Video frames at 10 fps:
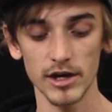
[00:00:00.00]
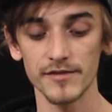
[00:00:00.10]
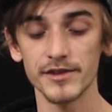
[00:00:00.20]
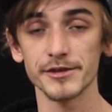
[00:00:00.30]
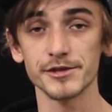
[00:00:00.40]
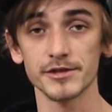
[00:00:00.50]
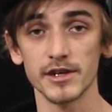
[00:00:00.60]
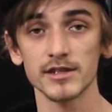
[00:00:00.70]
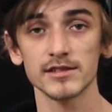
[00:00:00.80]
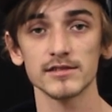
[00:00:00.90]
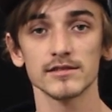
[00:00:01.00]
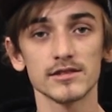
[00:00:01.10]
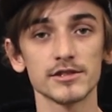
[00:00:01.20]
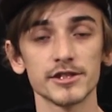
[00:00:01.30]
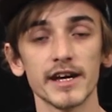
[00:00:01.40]
of their trucks
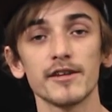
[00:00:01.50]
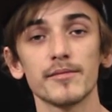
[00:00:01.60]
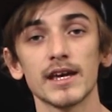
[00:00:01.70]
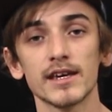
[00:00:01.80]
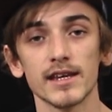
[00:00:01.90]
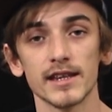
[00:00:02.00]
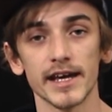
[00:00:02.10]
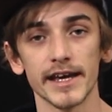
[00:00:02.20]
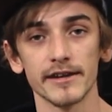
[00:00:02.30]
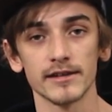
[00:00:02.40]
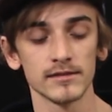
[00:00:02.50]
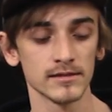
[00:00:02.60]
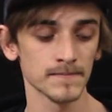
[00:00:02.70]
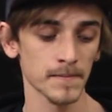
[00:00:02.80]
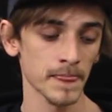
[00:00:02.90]
to try to make it lighter.
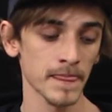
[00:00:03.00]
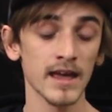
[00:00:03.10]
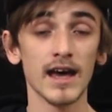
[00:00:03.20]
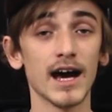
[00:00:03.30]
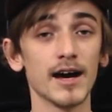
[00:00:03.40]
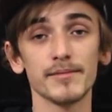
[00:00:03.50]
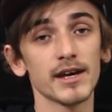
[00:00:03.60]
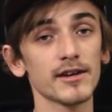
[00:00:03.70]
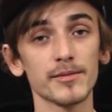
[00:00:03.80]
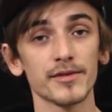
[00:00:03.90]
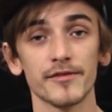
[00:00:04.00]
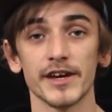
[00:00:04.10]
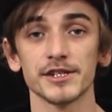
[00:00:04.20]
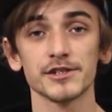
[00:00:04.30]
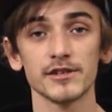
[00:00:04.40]
I'm not a
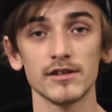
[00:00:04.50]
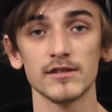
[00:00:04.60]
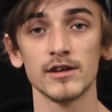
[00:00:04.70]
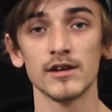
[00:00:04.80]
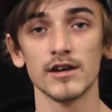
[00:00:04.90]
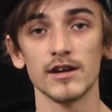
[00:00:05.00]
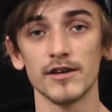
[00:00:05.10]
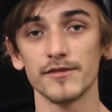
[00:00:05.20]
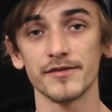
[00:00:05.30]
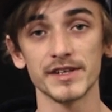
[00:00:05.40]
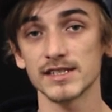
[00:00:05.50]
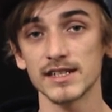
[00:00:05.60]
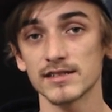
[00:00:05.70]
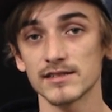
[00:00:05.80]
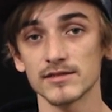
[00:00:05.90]
professional of
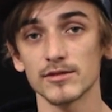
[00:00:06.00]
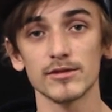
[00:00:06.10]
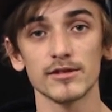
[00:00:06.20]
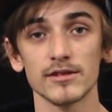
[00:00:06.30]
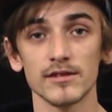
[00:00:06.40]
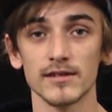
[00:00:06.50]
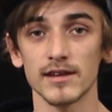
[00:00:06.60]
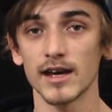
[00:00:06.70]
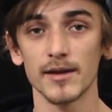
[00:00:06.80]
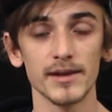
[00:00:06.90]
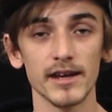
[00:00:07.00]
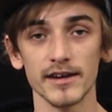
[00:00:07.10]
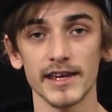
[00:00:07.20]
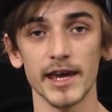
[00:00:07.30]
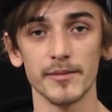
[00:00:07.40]
physics or I'm not
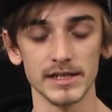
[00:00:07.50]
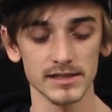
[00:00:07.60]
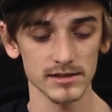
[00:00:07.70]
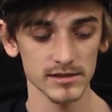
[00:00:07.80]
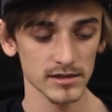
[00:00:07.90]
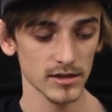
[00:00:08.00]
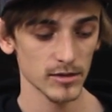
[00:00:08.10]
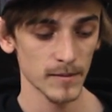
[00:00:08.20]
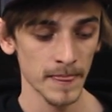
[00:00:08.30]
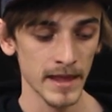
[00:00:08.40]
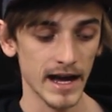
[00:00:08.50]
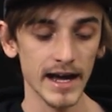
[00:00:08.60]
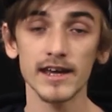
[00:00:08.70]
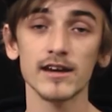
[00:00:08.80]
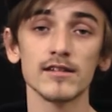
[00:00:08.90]
a chemist, so
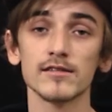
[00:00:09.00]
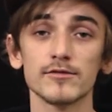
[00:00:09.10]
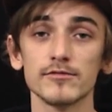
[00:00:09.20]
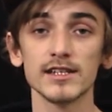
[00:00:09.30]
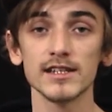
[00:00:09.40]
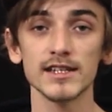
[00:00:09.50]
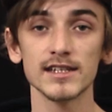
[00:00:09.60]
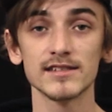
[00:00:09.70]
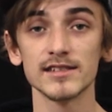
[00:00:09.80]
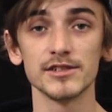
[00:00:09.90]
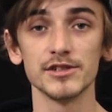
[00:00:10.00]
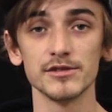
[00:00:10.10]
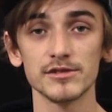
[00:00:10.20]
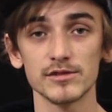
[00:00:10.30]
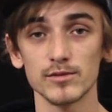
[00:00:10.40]
I can't really
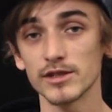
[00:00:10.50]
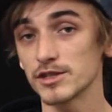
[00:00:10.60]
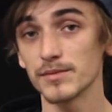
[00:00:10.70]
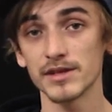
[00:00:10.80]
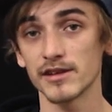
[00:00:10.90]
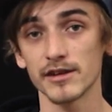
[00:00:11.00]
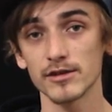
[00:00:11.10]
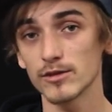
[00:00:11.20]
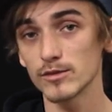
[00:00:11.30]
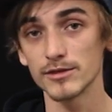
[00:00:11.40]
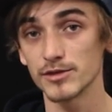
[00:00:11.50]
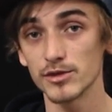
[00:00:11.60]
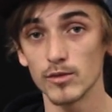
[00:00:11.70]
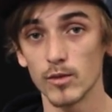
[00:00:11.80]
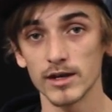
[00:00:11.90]
deduce which material will
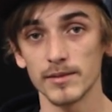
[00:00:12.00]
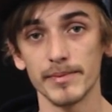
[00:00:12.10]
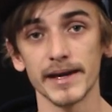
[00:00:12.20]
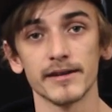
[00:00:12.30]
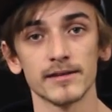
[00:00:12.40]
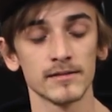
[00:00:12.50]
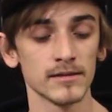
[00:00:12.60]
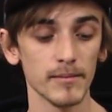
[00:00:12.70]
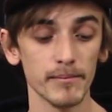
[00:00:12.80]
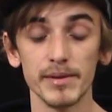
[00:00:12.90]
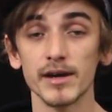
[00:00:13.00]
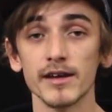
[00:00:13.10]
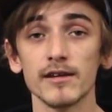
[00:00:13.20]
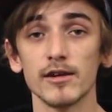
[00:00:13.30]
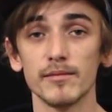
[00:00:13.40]
do what better.
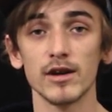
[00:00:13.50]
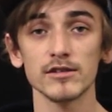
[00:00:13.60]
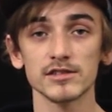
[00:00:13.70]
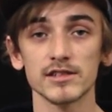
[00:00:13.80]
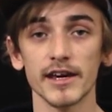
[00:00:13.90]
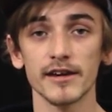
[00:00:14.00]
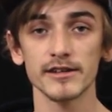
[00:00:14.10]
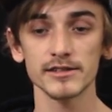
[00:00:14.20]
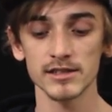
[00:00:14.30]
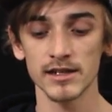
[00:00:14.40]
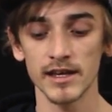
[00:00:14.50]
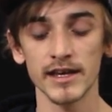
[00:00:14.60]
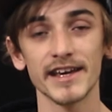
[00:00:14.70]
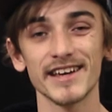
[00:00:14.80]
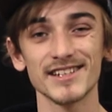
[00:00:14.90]
But among skaters,
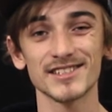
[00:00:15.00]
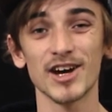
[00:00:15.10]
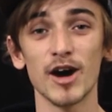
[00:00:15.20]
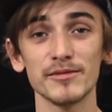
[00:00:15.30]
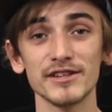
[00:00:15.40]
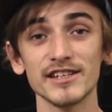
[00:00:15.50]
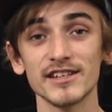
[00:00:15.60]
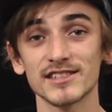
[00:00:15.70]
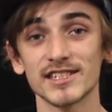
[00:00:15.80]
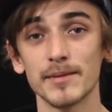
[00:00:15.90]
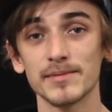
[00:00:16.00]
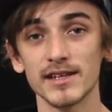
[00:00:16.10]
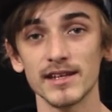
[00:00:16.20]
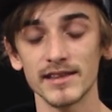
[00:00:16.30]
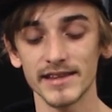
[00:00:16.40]
it is commonly
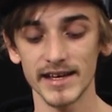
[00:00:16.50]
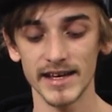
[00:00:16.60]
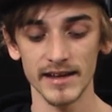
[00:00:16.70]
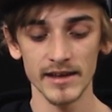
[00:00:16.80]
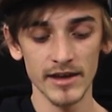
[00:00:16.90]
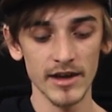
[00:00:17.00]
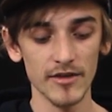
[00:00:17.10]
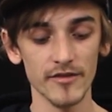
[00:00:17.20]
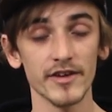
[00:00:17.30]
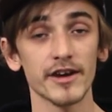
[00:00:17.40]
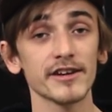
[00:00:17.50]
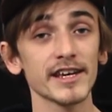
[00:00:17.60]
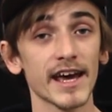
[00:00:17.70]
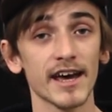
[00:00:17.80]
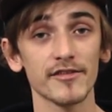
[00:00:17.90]
accepted that
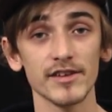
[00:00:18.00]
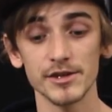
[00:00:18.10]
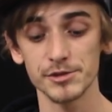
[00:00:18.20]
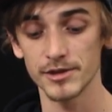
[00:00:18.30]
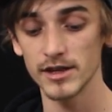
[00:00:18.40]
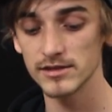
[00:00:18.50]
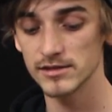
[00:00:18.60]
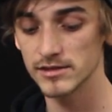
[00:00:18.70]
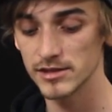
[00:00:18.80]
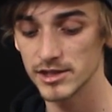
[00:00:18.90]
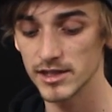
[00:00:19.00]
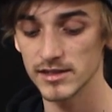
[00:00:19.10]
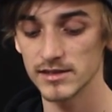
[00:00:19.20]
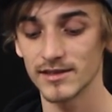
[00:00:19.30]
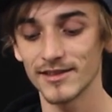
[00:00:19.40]
very heavy trucks, such
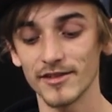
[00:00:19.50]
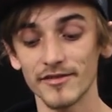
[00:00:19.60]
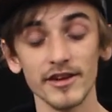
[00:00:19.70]
as the